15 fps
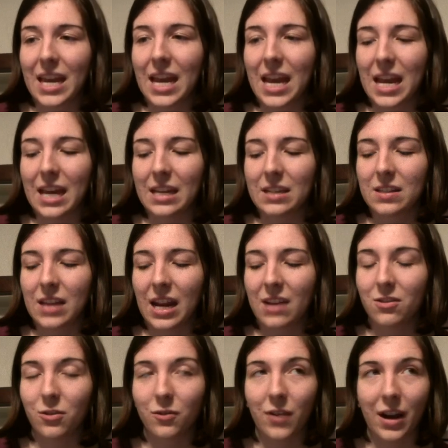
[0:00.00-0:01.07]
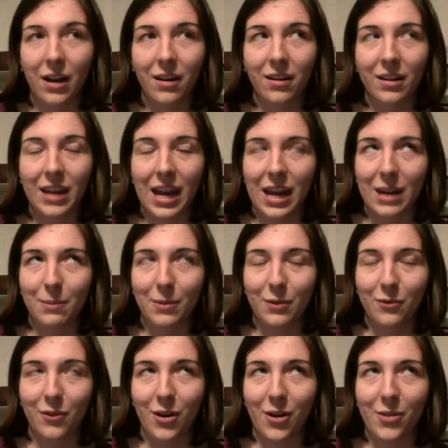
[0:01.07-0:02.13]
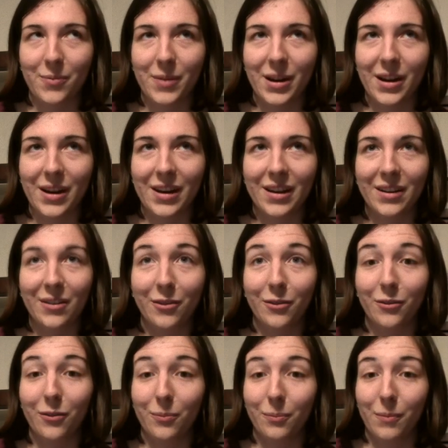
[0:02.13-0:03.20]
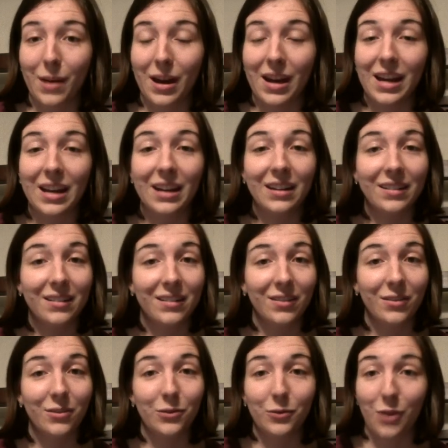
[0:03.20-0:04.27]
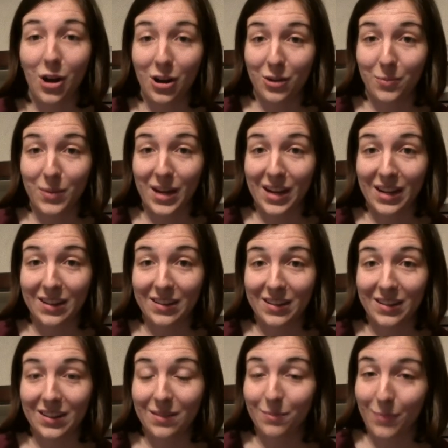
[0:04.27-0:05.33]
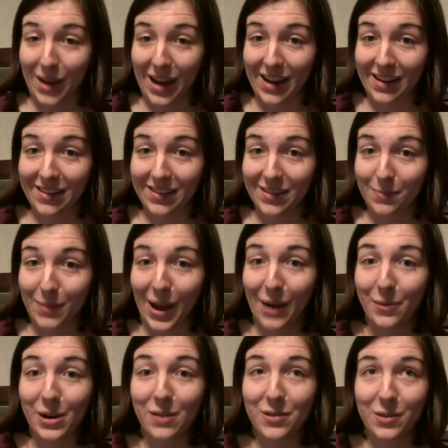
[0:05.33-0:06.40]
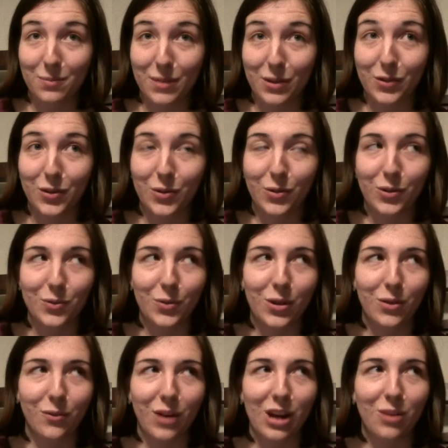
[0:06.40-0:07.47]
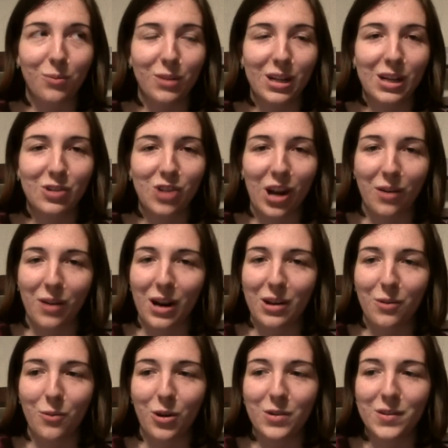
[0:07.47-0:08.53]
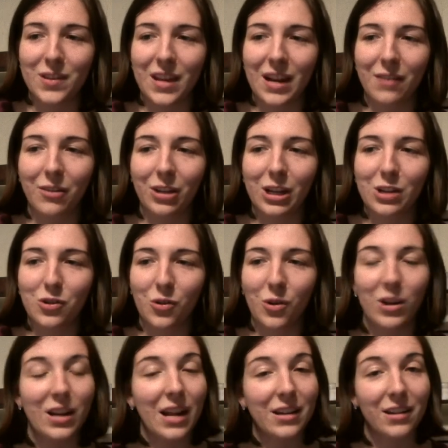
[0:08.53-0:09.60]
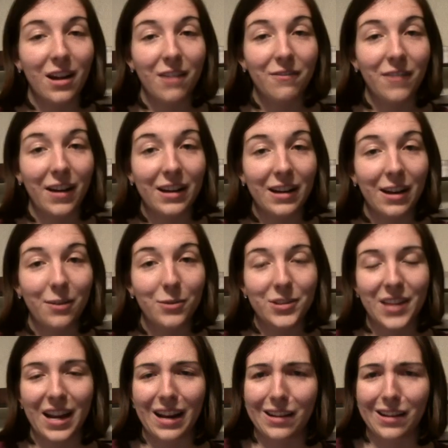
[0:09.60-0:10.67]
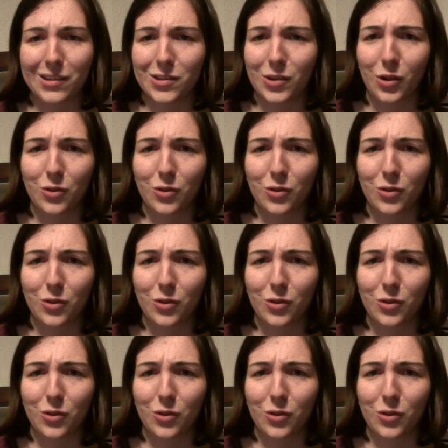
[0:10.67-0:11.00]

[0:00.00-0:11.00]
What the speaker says: And Angel Fire came from my rock band back when I was in middle school. It's one of the randomly generated ones that I really enjoyed, and I did not find out it was like a